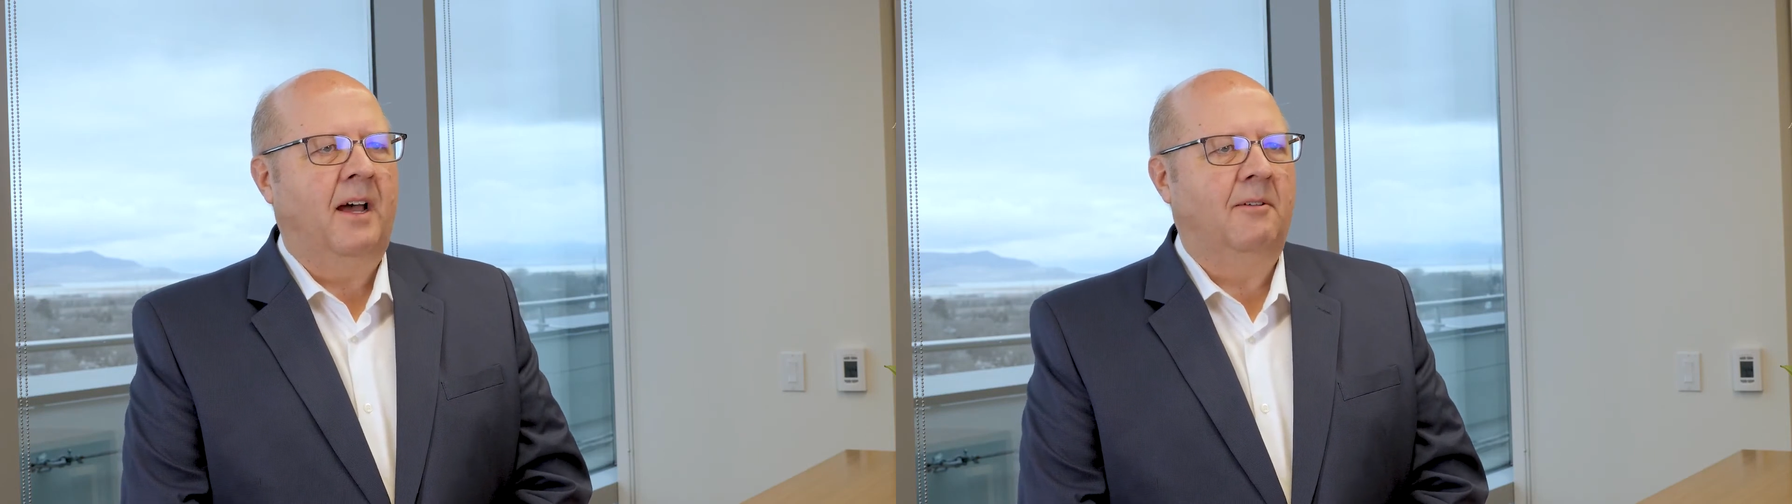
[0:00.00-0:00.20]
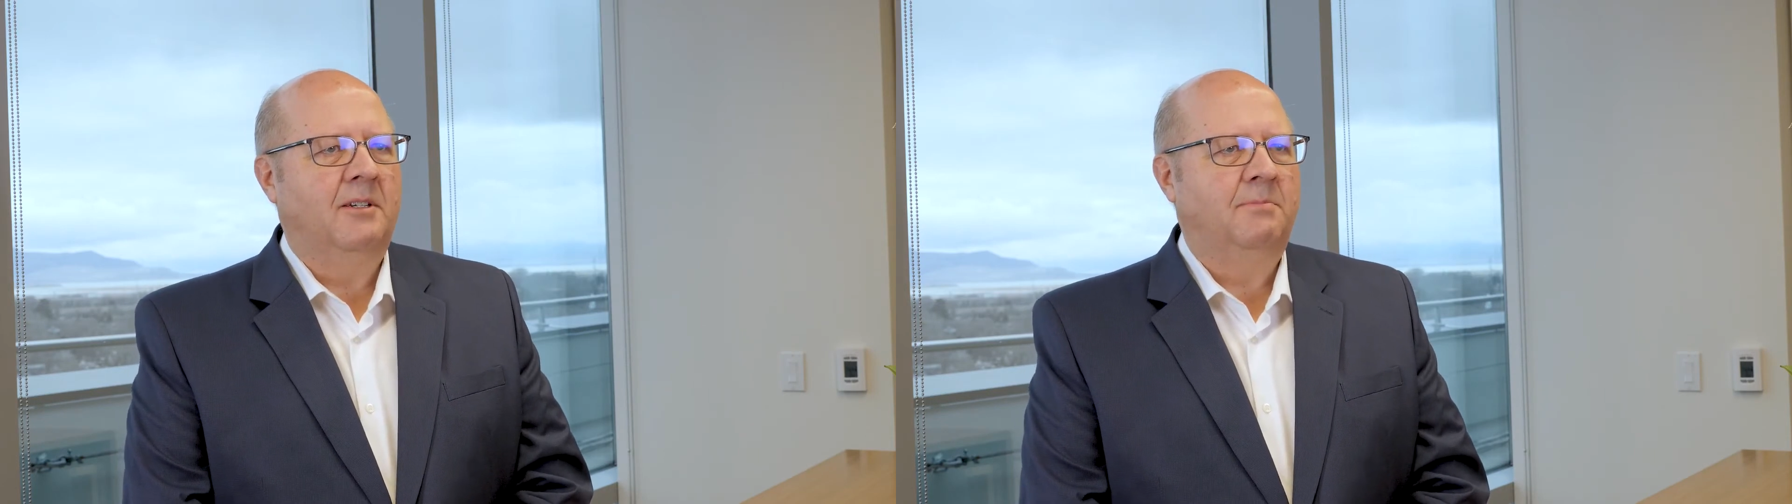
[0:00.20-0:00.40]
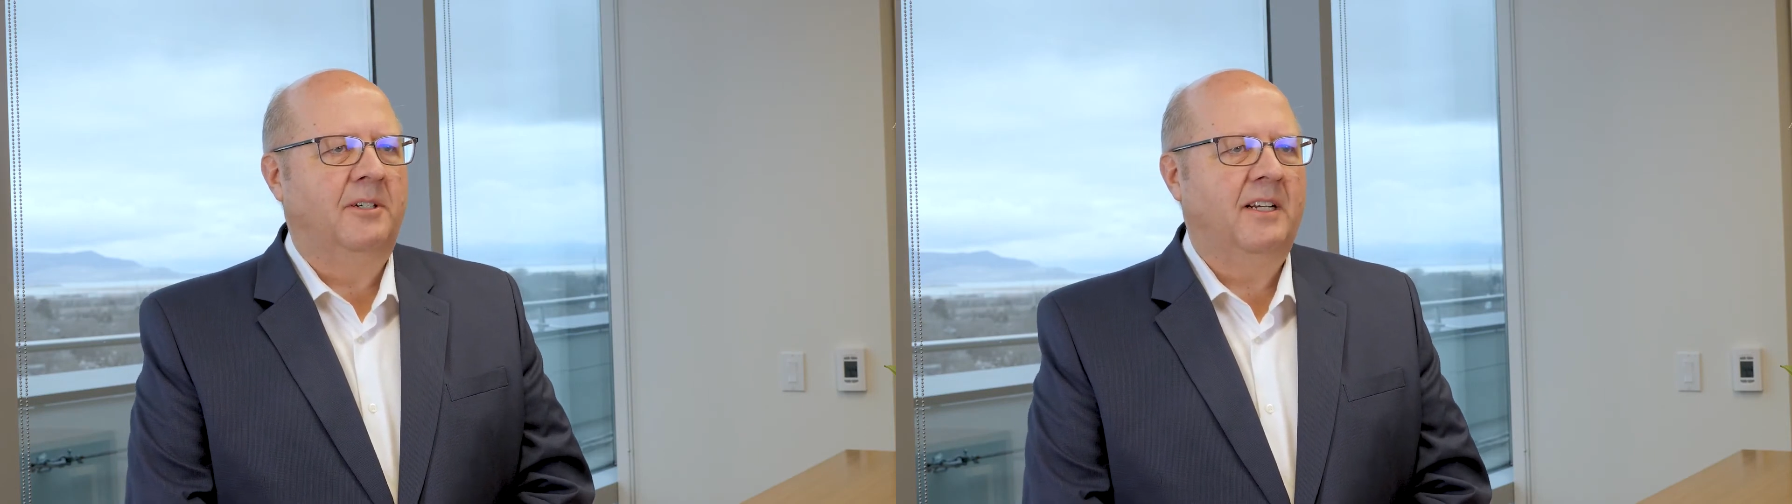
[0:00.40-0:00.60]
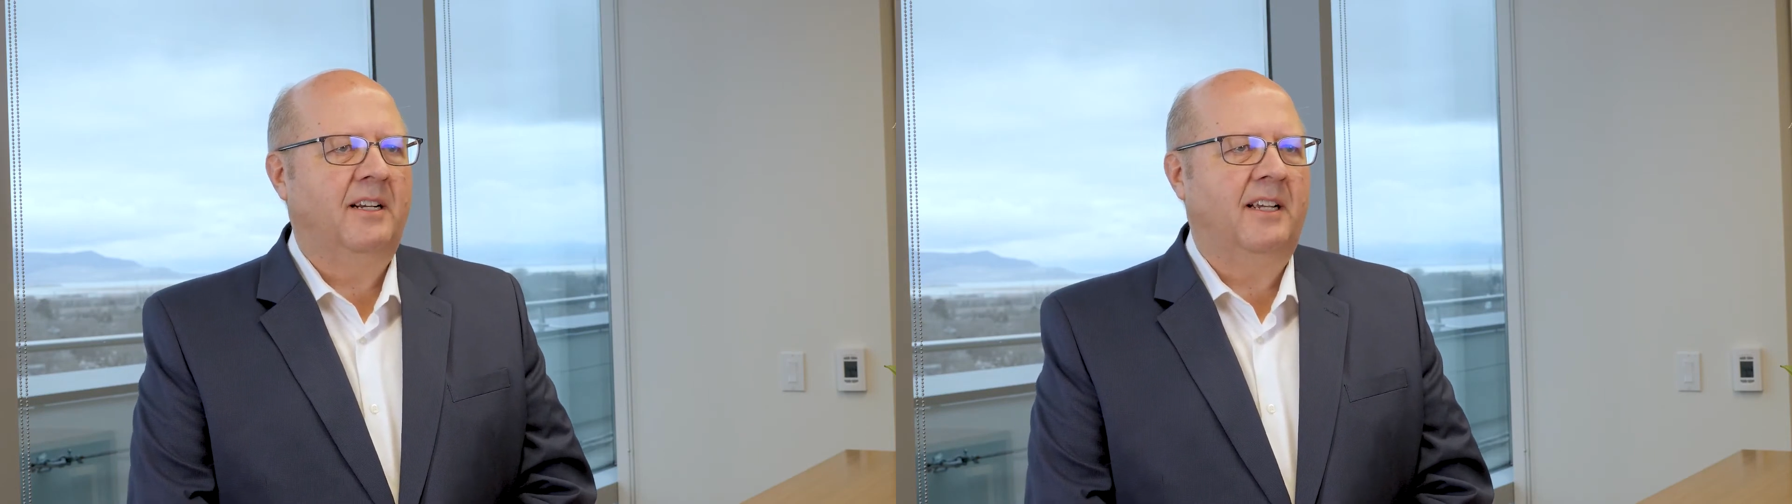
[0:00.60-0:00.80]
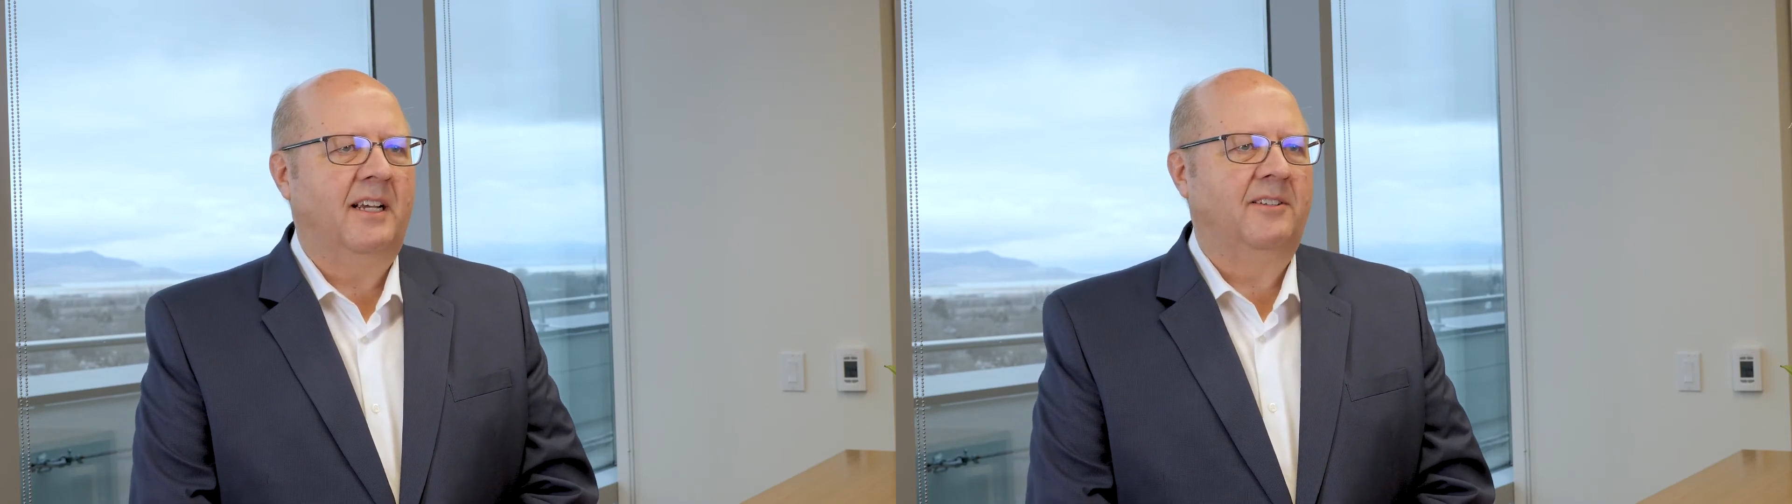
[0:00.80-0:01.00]
I was
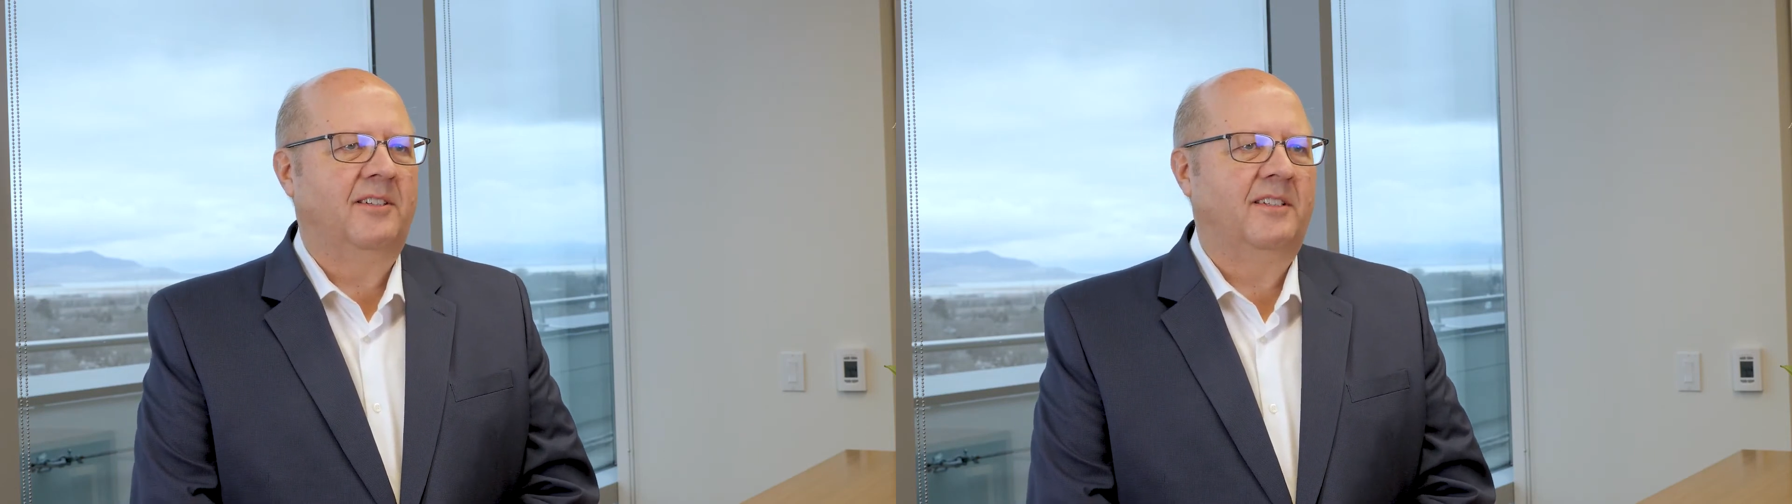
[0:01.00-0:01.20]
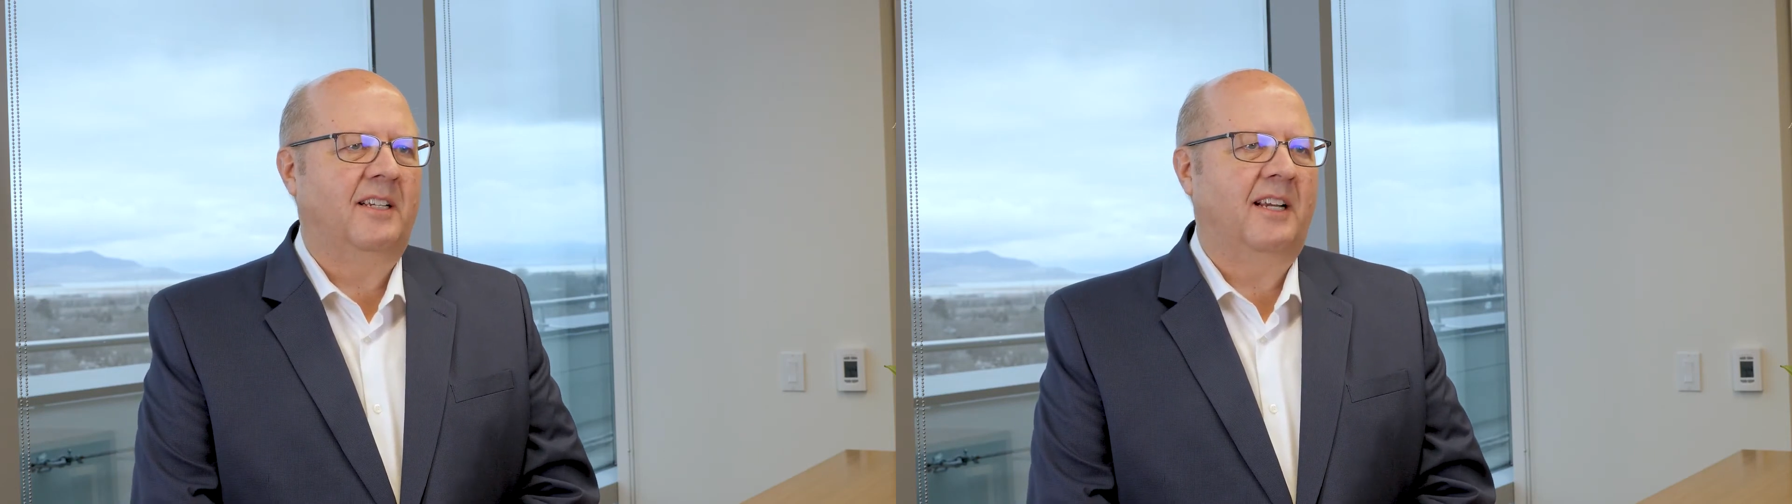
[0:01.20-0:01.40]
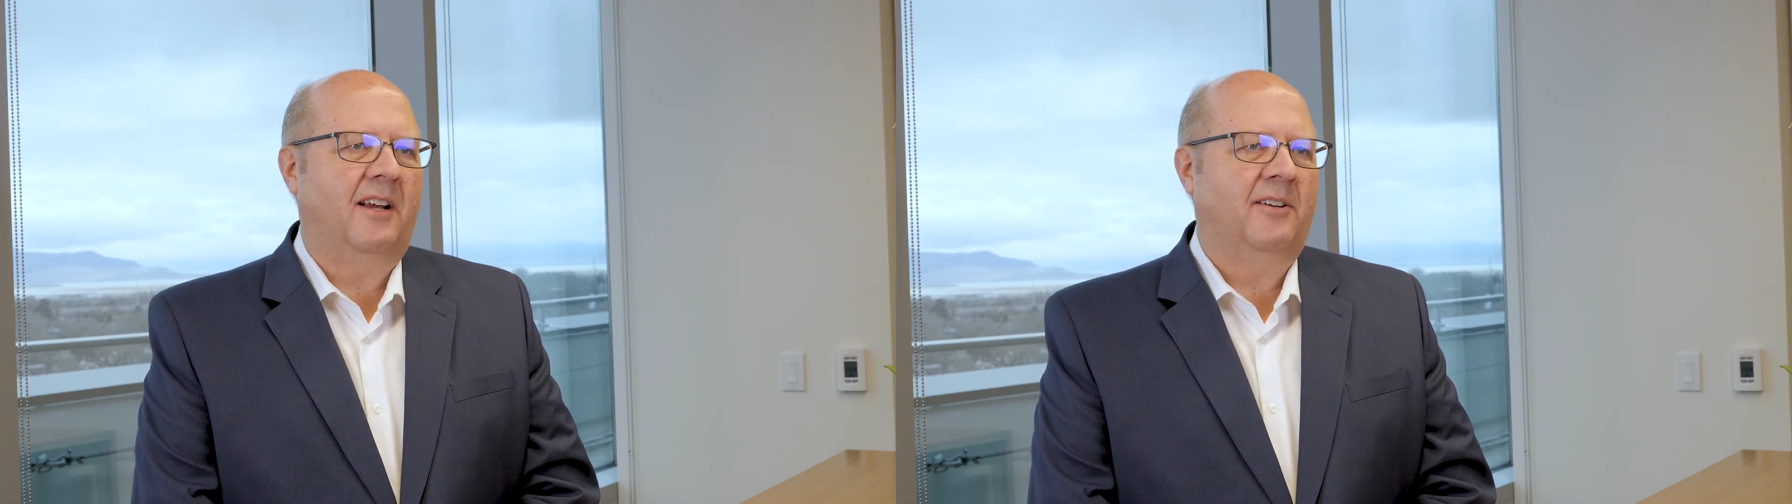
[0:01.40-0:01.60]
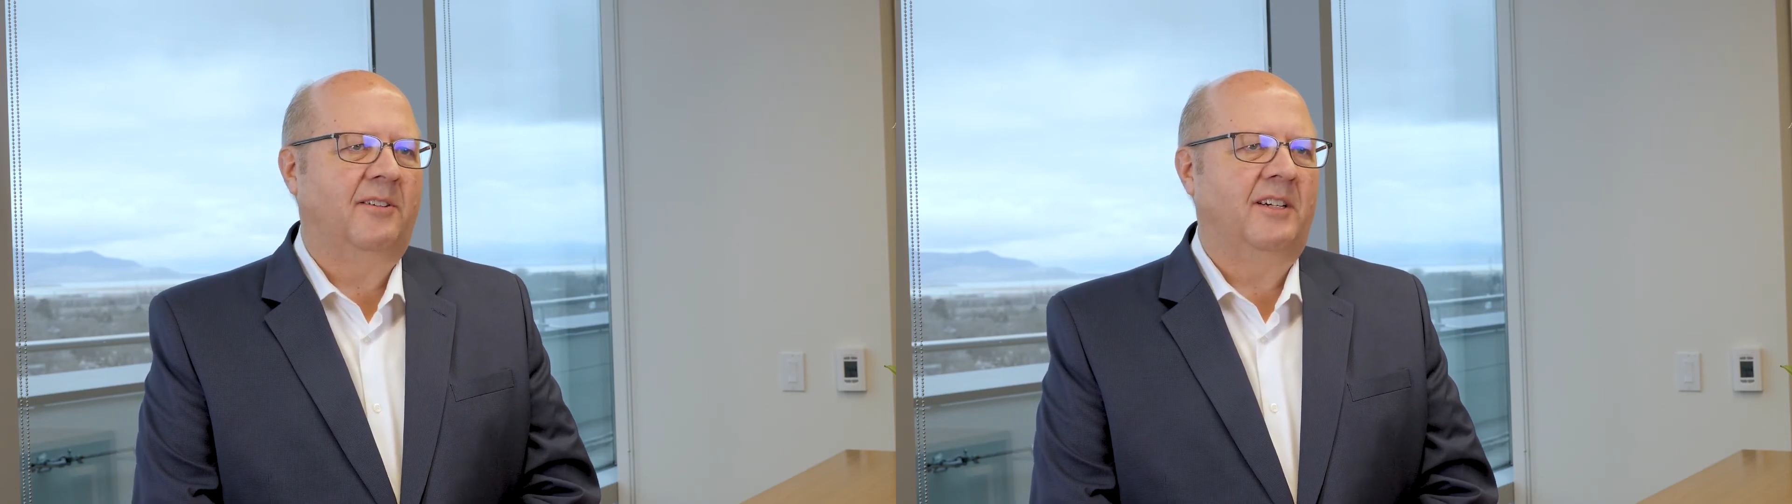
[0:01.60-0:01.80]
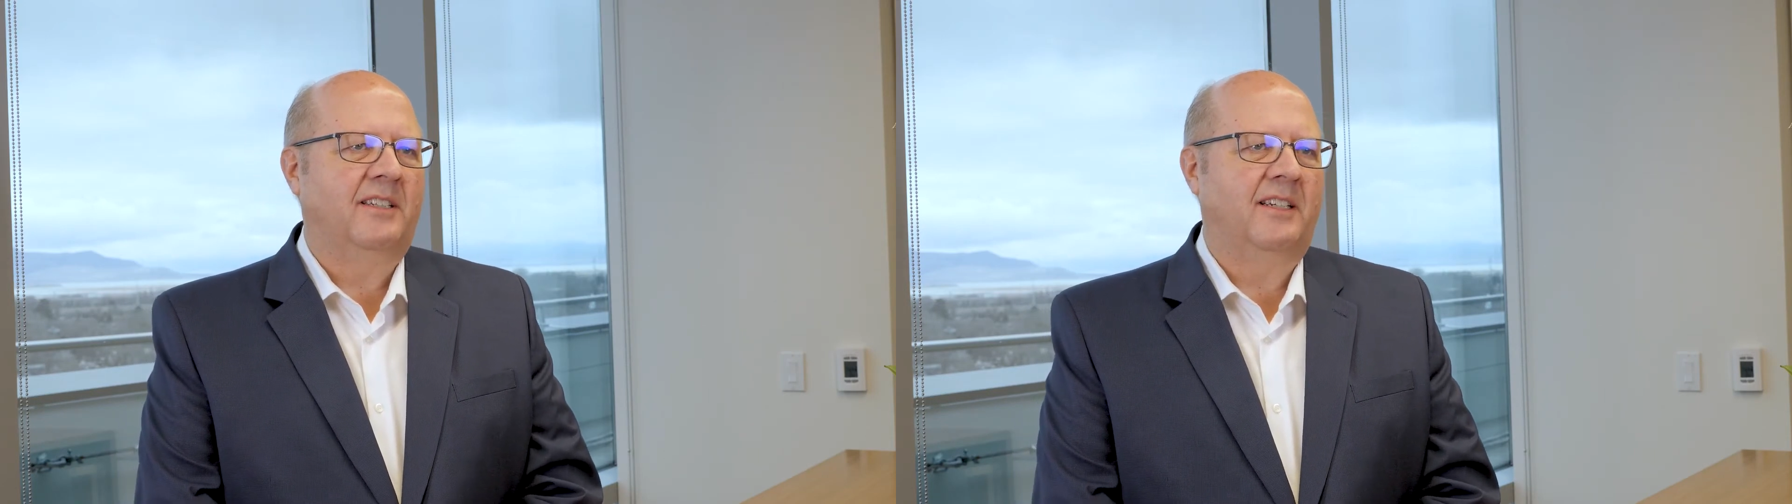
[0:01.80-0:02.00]
particularly interested how
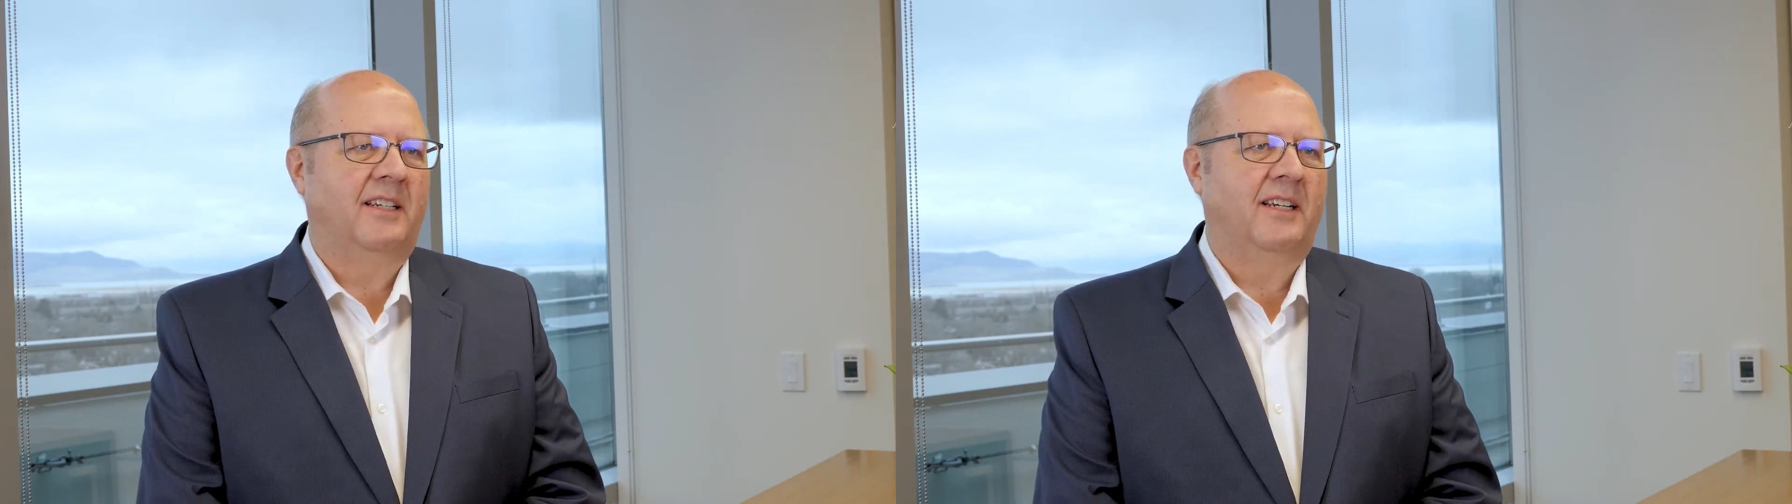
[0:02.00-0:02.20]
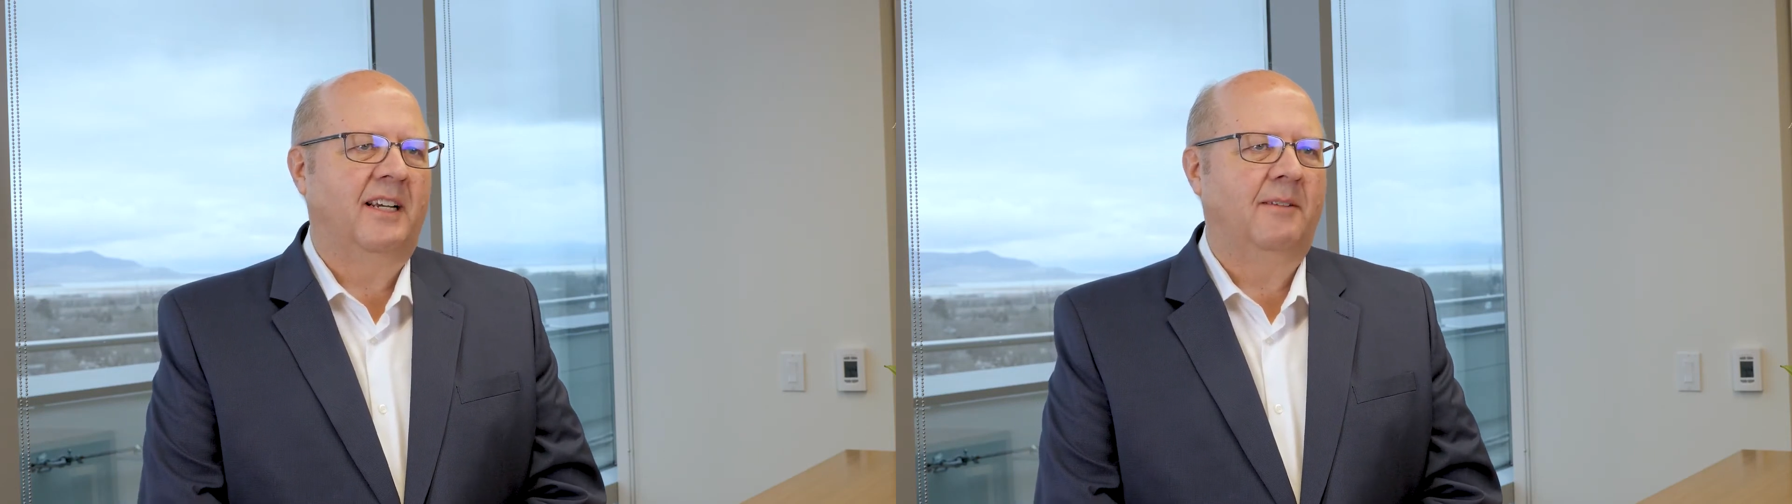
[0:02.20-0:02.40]
nutrition